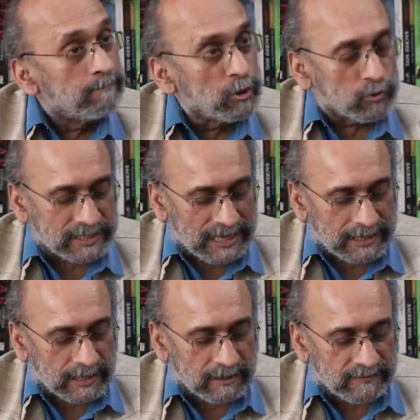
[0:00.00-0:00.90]

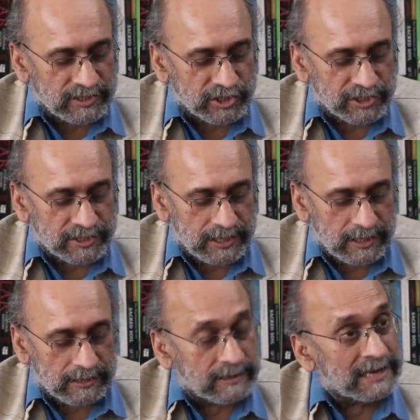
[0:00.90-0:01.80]
puritanical rigidity,
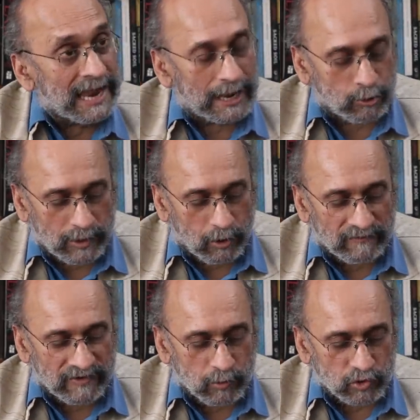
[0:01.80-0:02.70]
narrowing
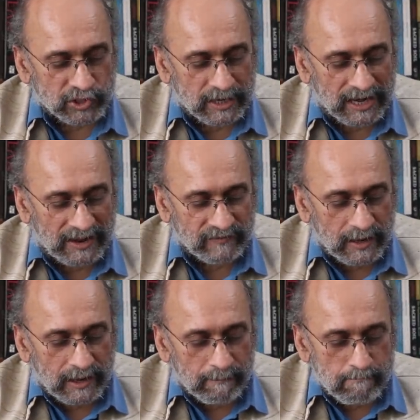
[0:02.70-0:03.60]
of emotional life,
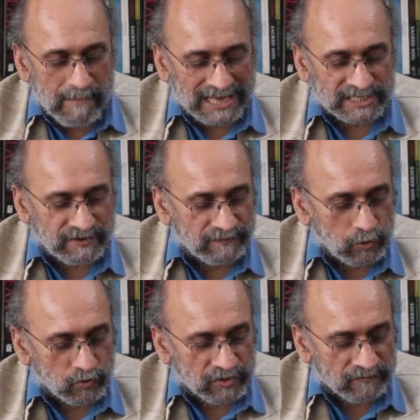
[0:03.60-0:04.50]
massive
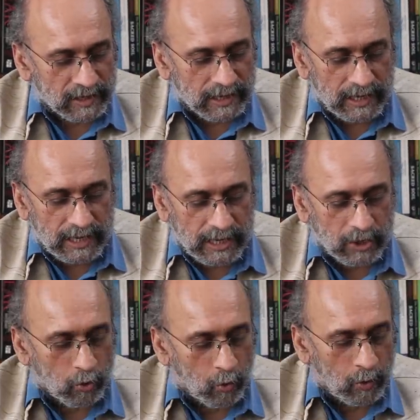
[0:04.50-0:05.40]
use of the
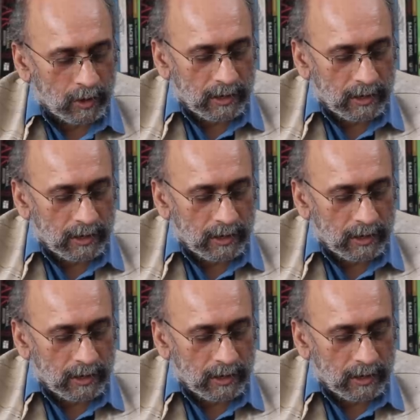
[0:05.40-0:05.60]
ego